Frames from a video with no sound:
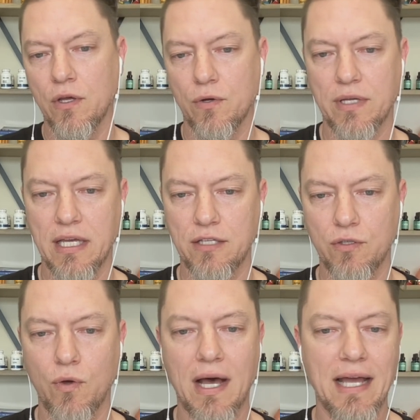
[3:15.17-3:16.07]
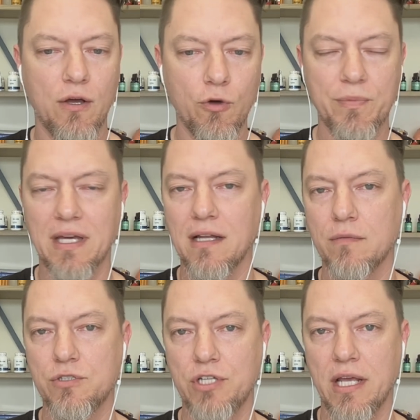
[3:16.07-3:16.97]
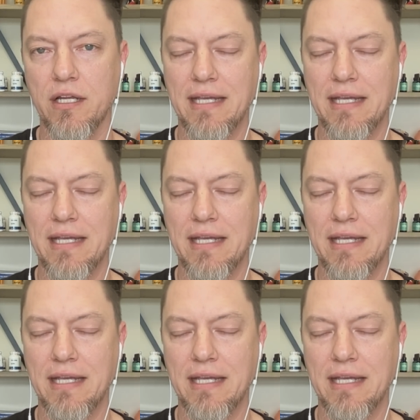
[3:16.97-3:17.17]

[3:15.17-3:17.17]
Okay, so I hope that helps, Janet.